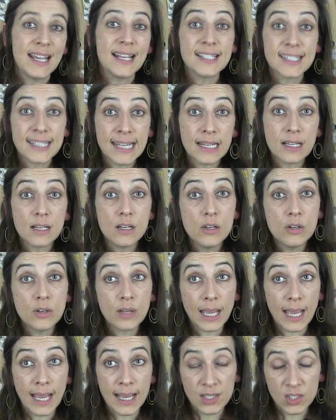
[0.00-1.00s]
Instead,
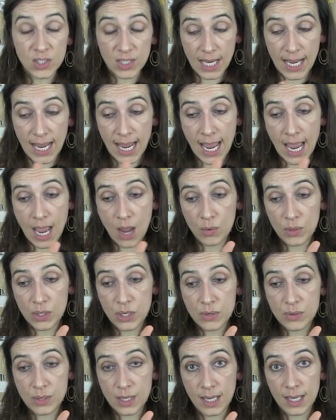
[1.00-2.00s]
look as to how
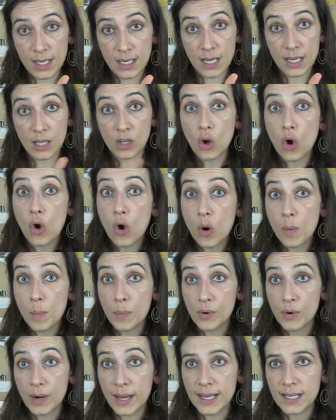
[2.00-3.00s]
you can
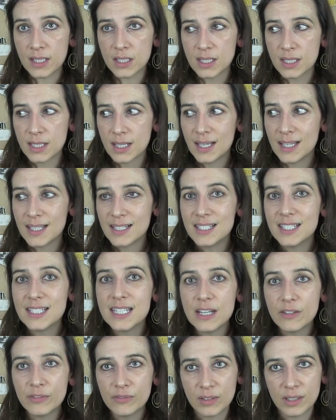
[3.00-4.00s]
incorporate
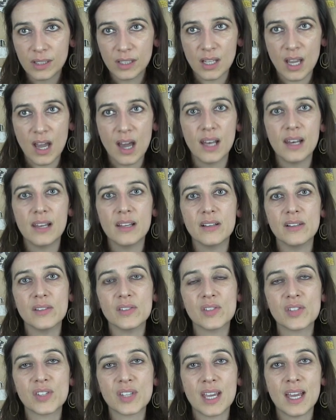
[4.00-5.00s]
different
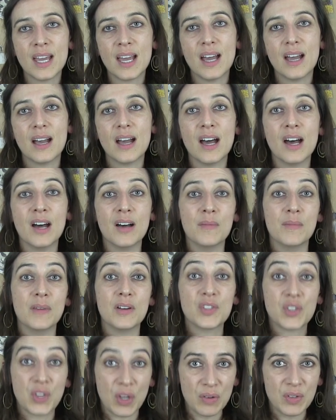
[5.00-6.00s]
colours
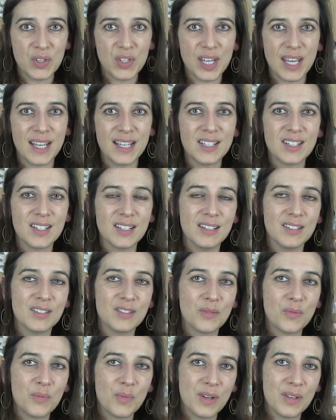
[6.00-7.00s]
associated
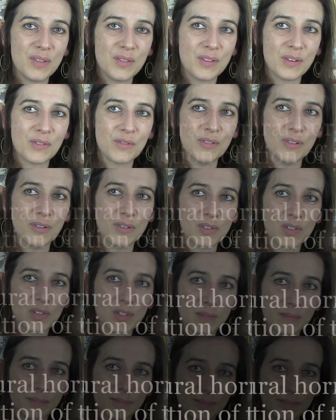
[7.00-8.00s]
with the crooks.